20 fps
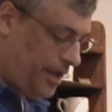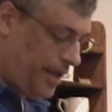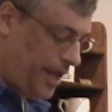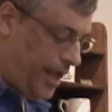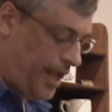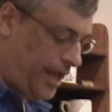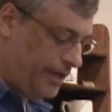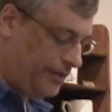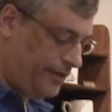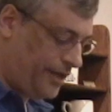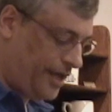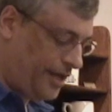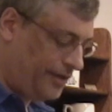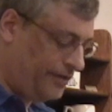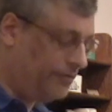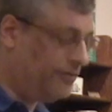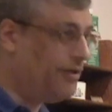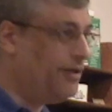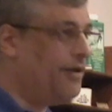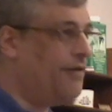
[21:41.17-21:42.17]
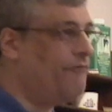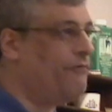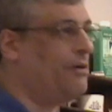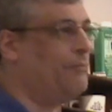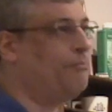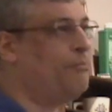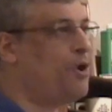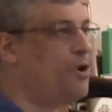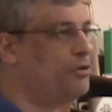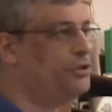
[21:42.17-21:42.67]
And then
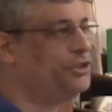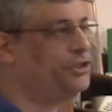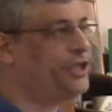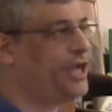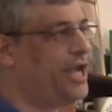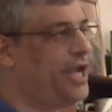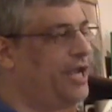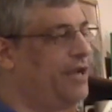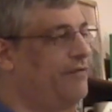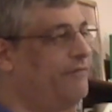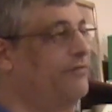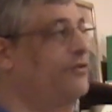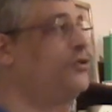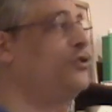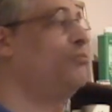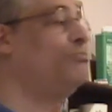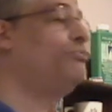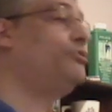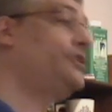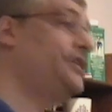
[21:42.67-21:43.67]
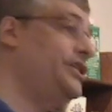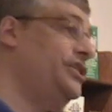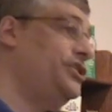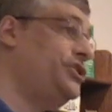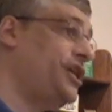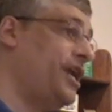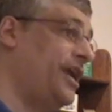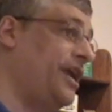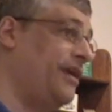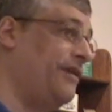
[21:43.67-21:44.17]
from post-shave to
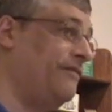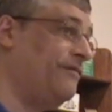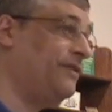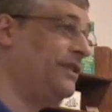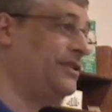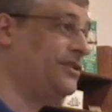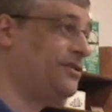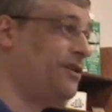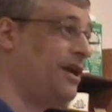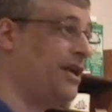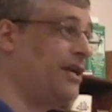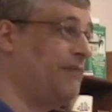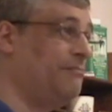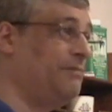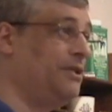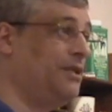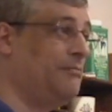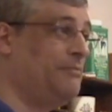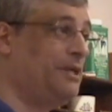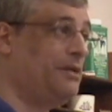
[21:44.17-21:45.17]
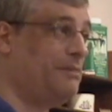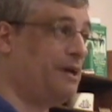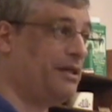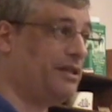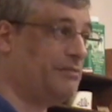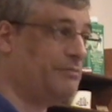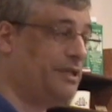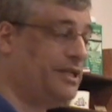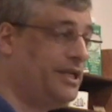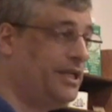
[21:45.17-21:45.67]
pre-shave, let's talk a little bit
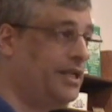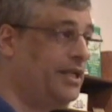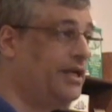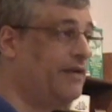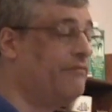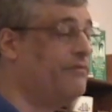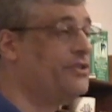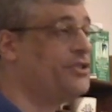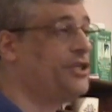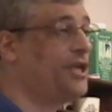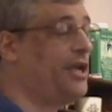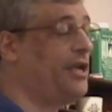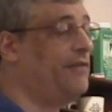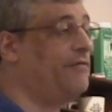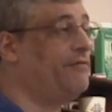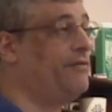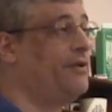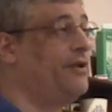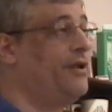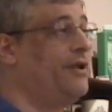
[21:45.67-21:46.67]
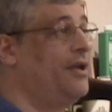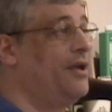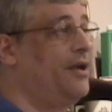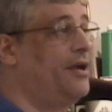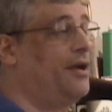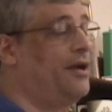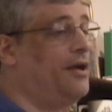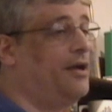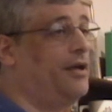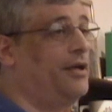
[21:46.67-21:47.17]
about the beginning of the shave.
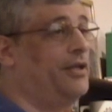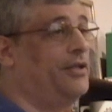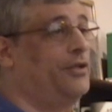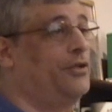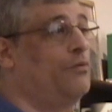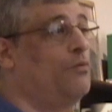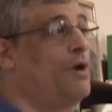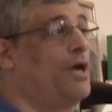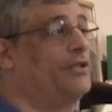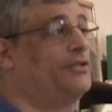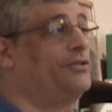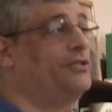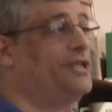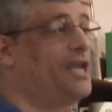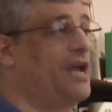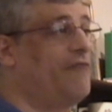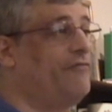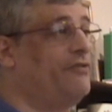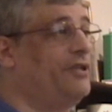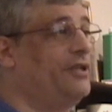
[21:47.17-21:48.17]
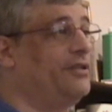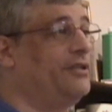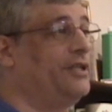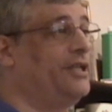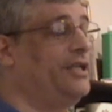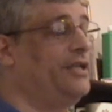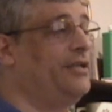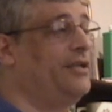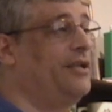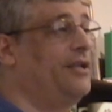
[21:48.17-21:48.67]
You want to
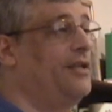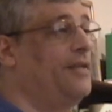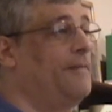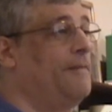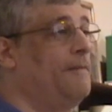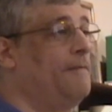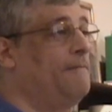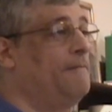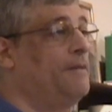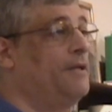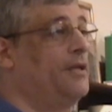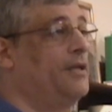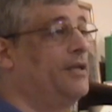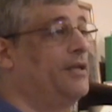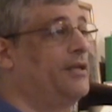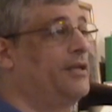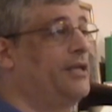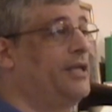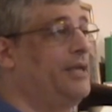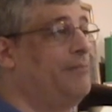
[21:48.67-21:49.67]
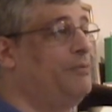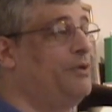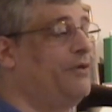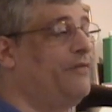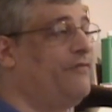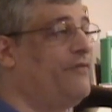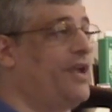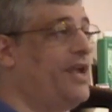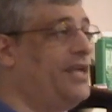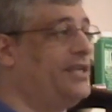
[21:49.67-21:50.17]
definitely keep your
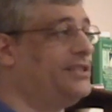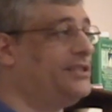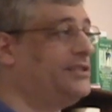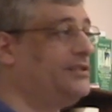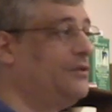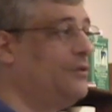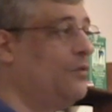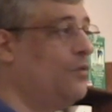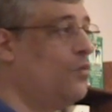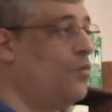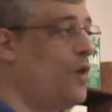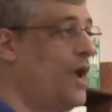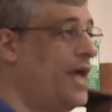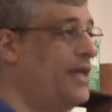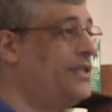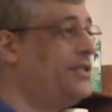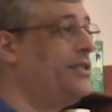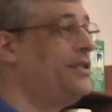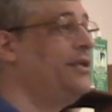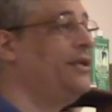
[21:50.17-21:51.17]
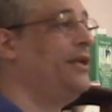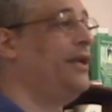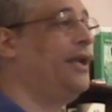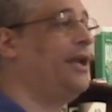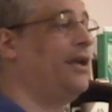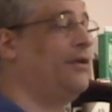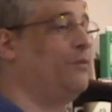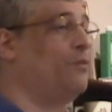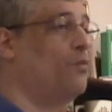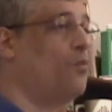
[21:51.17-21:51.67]
face wet
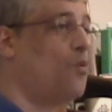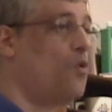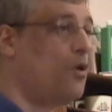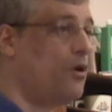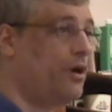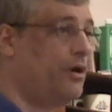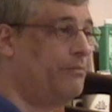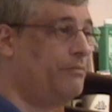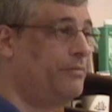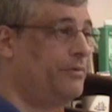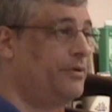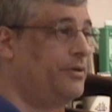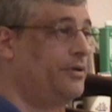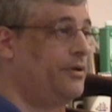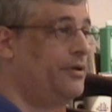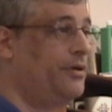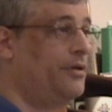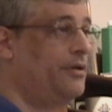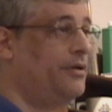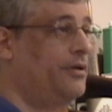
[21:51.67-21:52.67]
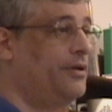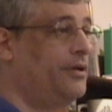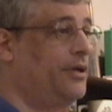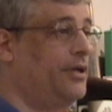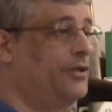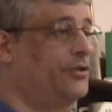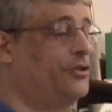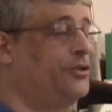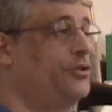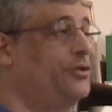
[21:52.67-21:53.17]
and warm
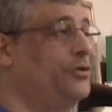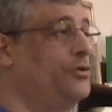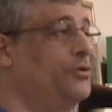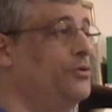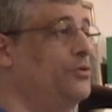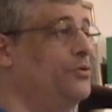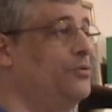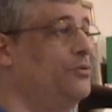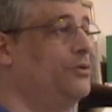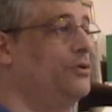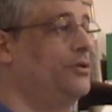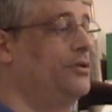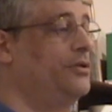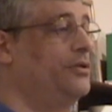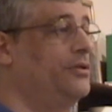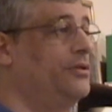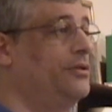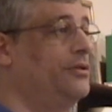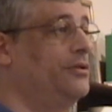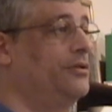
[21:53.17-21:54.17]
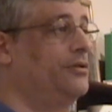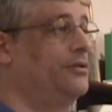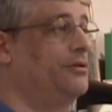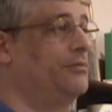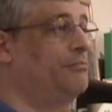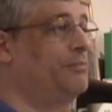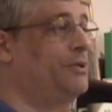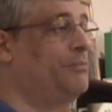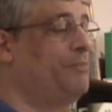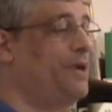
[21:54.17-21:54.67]
to
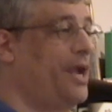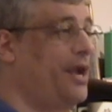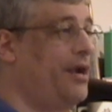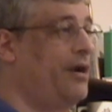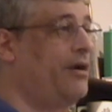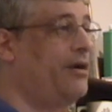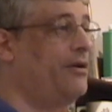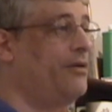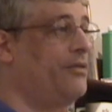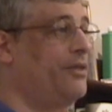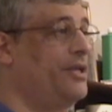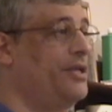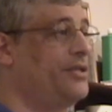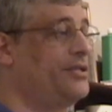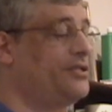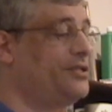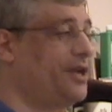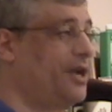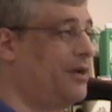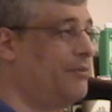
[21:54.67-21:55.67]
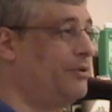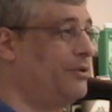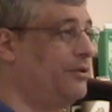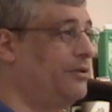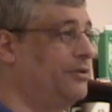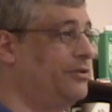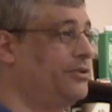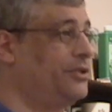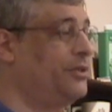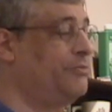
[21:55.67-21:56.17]
prepare the
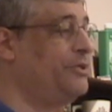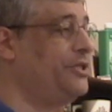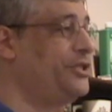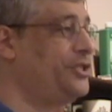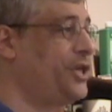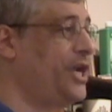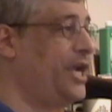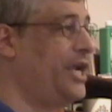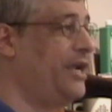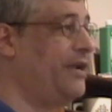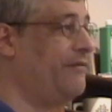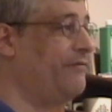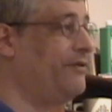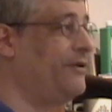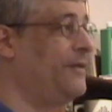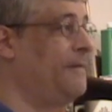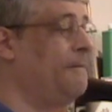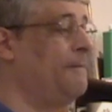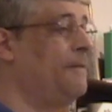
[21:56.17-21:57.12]
stubble to be shaved.